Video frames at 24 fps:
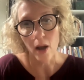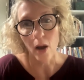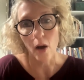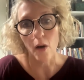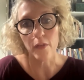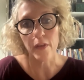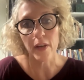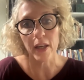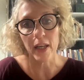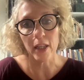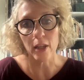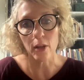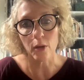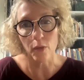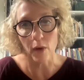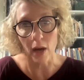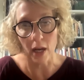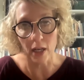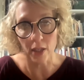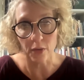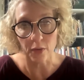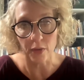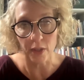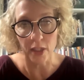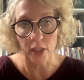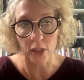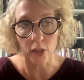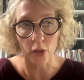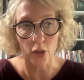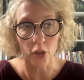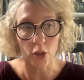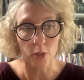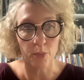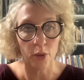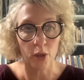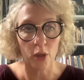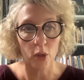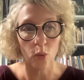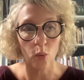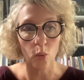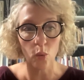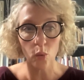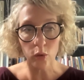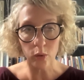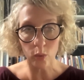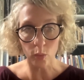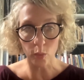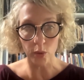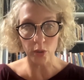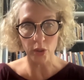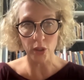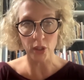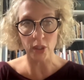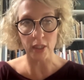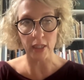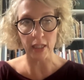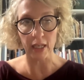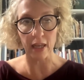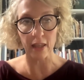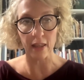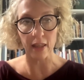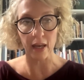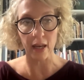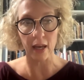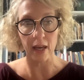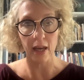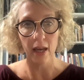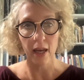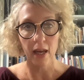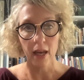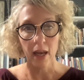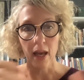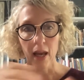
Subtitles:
of getting the right research, pulling all the words together.